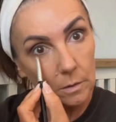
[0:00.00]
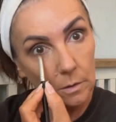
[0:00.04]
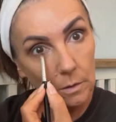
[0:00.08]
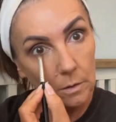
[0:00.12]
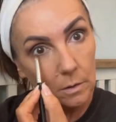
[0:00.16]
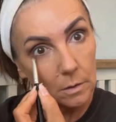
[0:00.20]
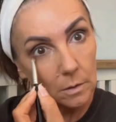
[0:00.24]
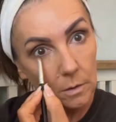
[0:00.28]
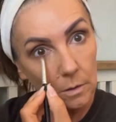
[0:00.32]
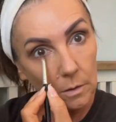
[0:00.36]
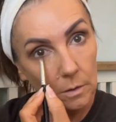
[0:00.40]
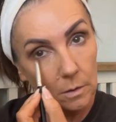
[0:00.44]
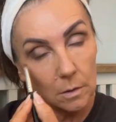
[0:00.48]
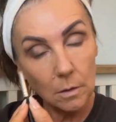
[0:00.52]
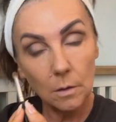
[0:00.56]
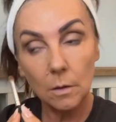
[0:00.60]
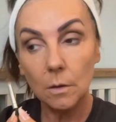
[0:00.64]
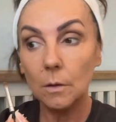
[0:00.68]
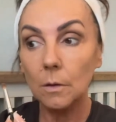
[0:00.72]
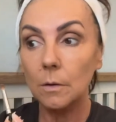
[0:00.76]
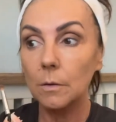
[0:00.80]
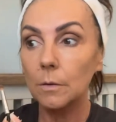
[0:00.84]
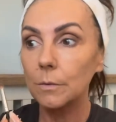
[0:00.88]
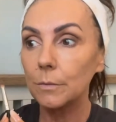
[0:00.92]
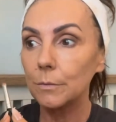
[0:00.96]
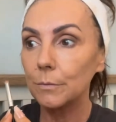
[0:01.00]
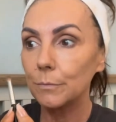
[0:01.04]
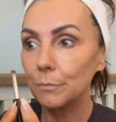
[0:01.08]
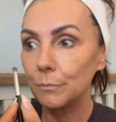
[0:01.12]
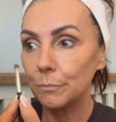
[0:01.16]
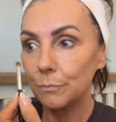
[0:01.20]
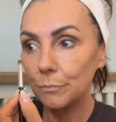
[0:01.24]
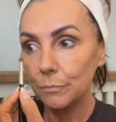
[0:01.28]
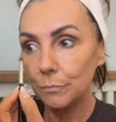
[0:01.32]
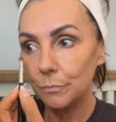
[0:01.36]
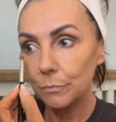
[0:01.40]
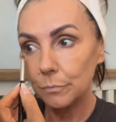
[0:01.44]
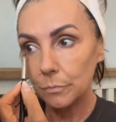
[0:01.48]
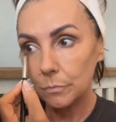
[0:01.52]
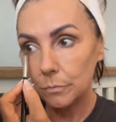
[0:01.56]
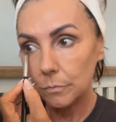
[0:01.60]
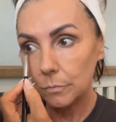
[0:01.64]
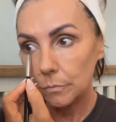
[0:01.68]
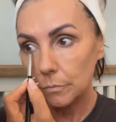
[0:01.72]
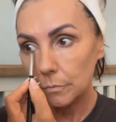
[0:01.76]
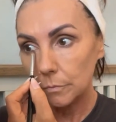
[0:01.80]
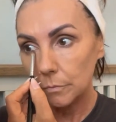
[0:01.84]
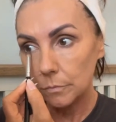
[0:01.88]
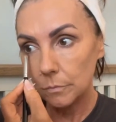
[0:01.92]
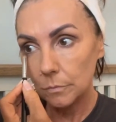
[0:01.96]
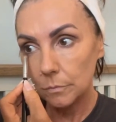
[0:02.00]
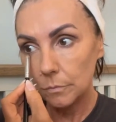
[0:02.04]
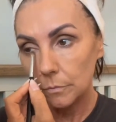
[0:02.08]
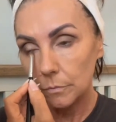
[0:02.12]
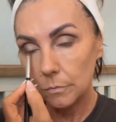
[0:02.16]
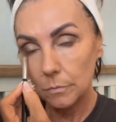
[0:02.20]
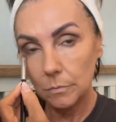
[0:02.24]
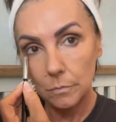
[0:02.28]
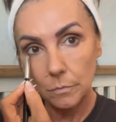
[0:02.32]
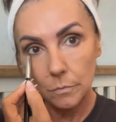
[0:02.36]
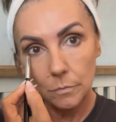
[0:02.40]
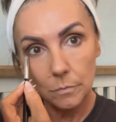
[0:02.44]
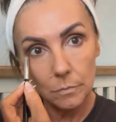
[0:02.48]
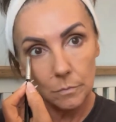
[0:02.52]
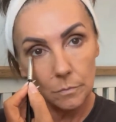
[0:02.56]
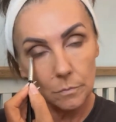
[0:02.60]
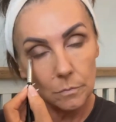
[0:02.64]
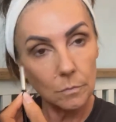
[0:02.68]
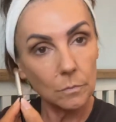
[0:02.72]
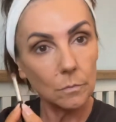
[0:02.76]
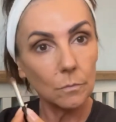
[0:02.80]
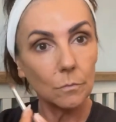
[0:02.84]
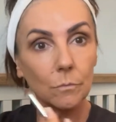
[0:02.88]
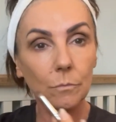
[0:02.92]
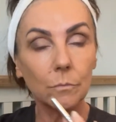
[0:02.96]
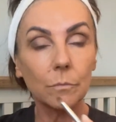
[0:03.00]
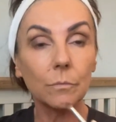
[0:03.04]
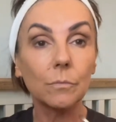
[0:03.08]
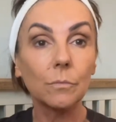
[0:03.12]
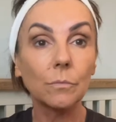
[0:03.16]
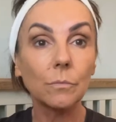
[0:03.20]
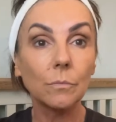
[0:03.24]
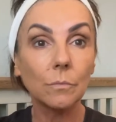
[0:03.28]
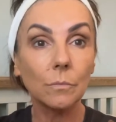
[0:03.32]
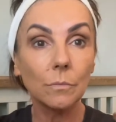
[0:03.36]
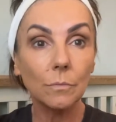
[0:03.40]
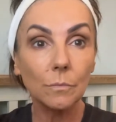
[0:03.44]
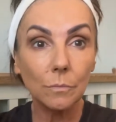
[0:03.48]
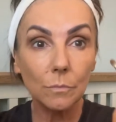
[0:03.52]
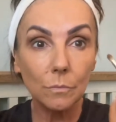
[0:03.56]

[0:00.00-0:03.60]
No one is speaking in this clip.